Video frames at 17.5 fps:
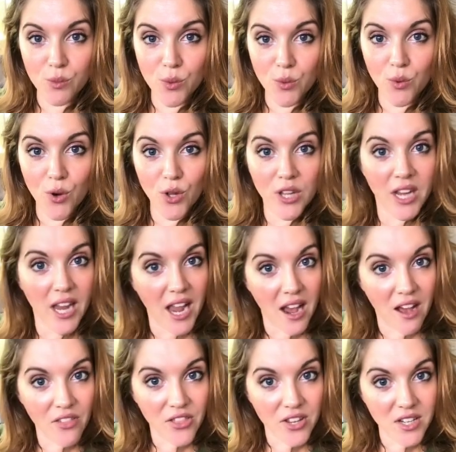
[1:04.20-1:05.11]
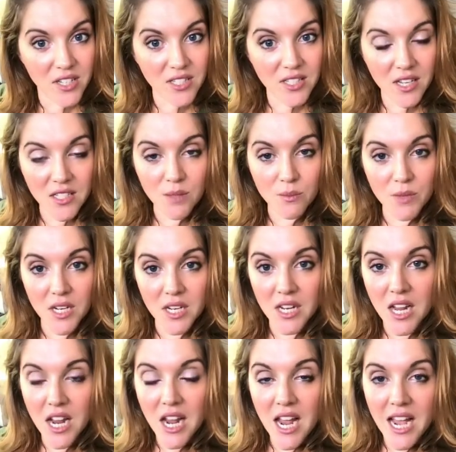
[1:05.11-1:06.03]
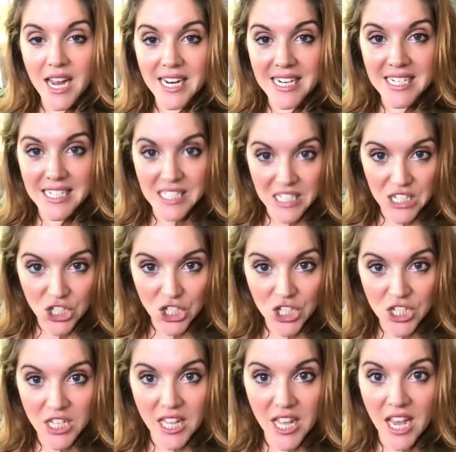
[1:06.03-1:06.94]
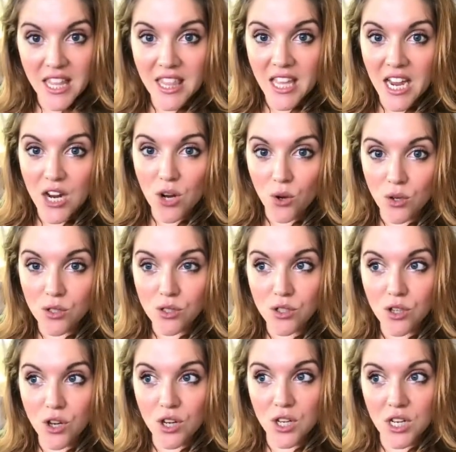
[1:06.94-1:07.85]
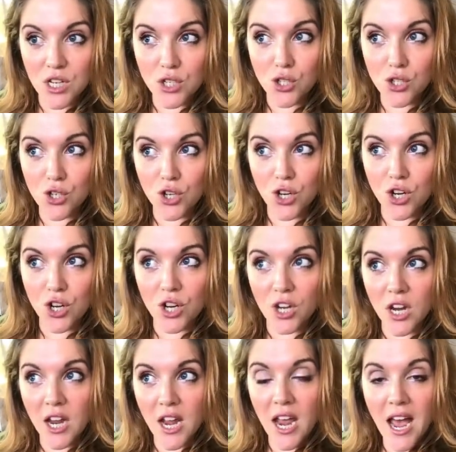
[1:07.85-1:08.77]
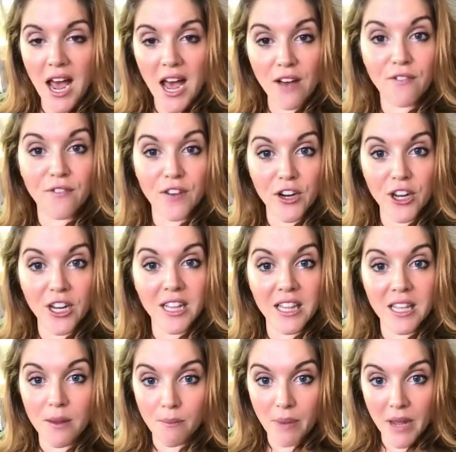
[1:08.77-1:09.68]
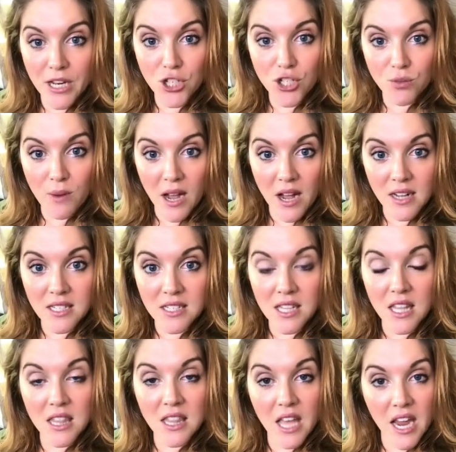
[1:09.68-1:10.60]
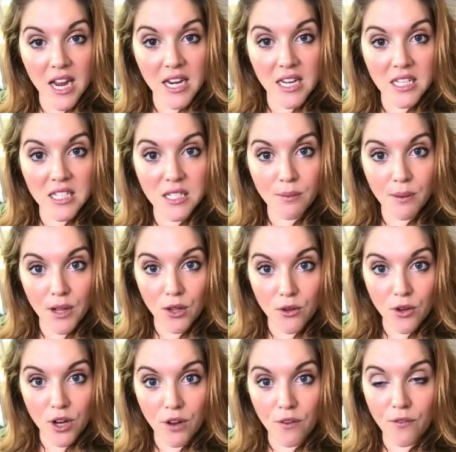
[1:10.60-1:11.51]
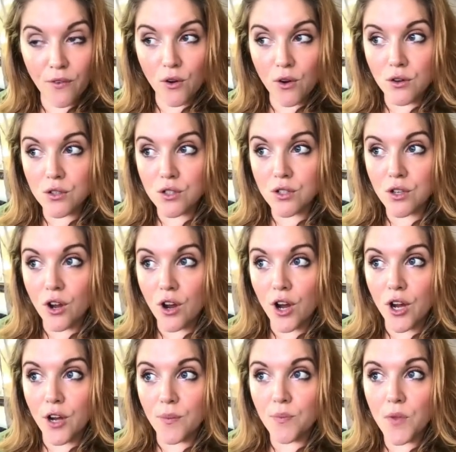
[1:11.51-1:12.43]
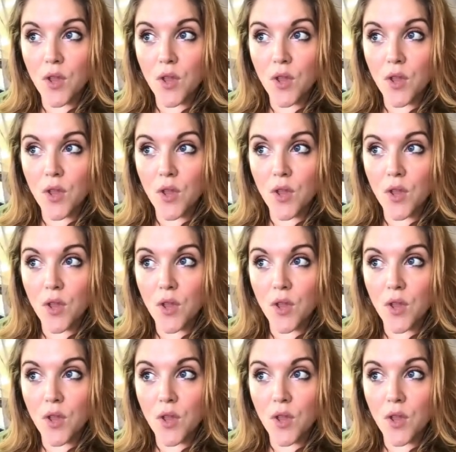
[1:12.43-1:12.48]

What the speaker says: to be rolling out the assessment. And in addition to that, they also need to have very clear benchmarks that they need to be looking for. So